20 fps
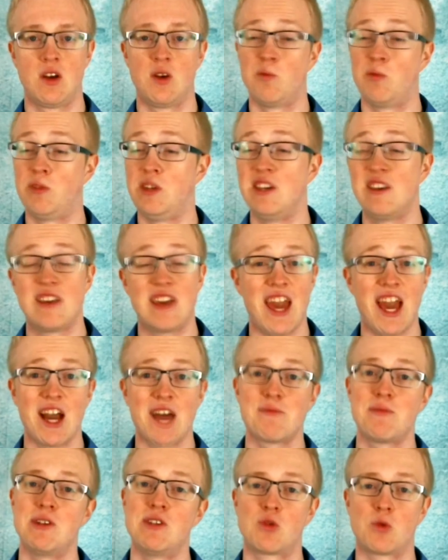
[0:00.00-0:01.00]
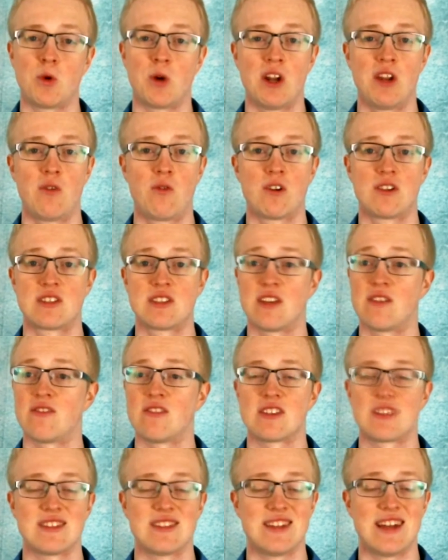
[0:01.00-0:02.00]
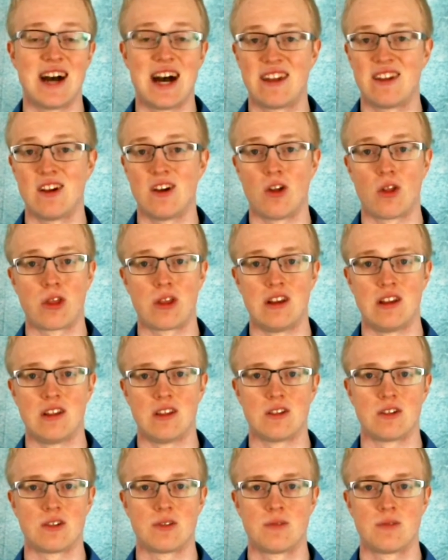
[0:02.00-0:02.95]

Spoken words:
Being happy 24/7 is not healthy either.